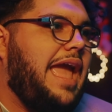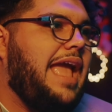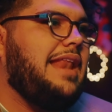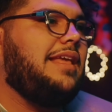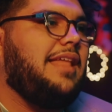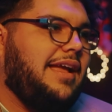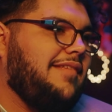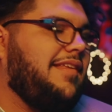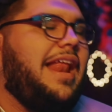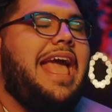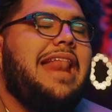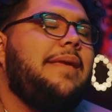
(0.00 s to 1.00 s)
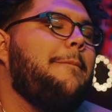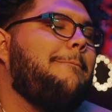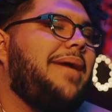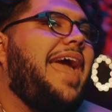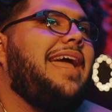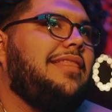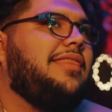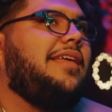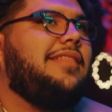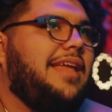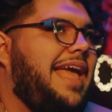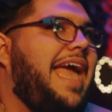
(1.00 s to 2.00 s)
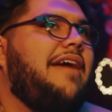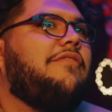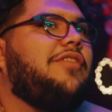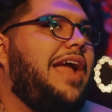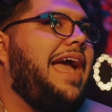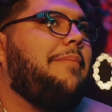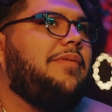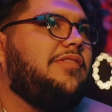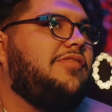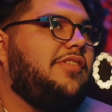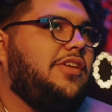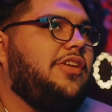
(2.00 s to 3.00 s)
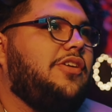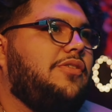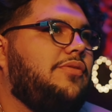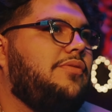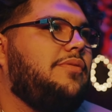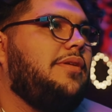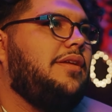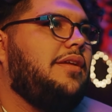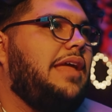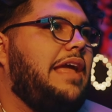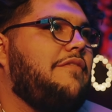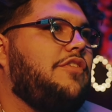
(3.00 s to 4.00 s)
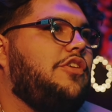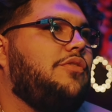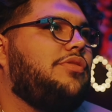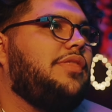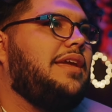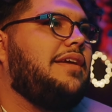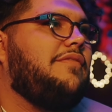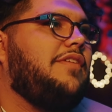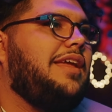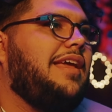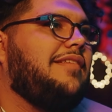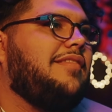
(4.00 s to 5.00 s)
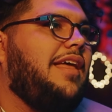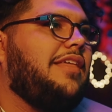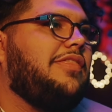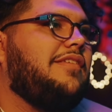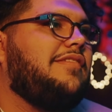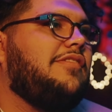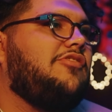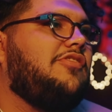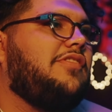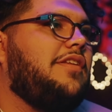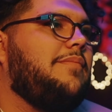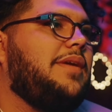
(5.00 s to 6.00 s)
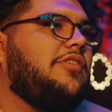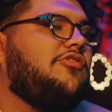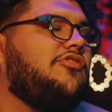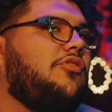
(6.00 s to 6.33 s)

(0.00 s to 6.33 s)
like I said, any bad thing that ever happens to you, if you think of it as like, this is just gonna be a